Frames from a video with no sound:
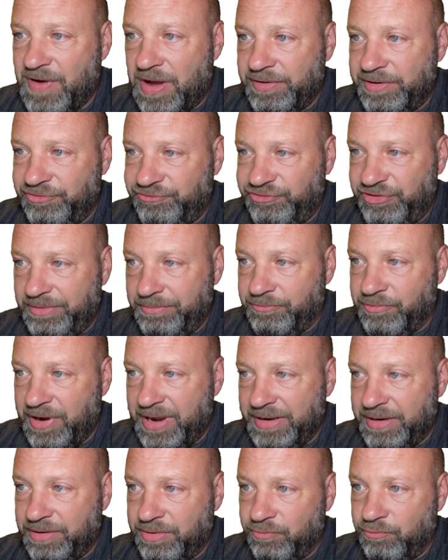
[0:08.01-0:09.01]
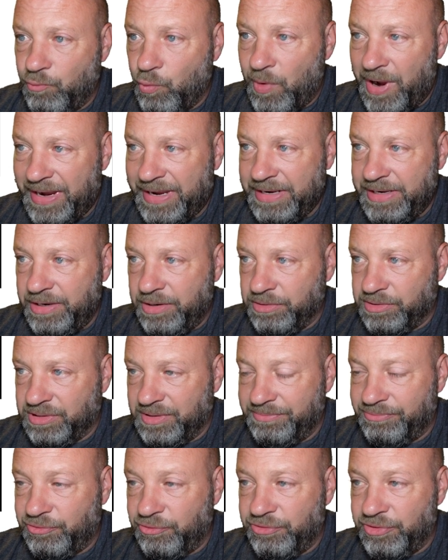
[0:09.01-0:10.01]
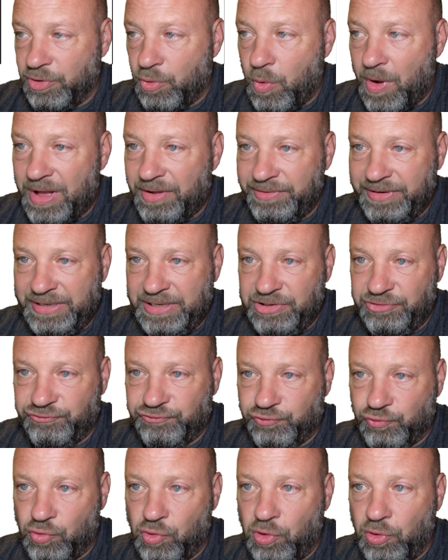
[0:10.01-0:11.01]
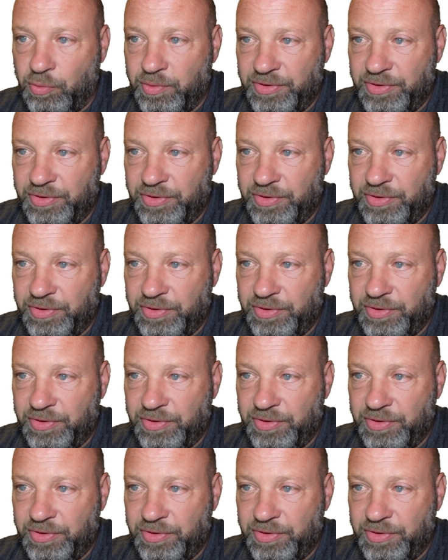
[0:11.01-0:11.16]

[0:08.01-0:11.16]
How did Jeep Grand Wagoner slip through the quality control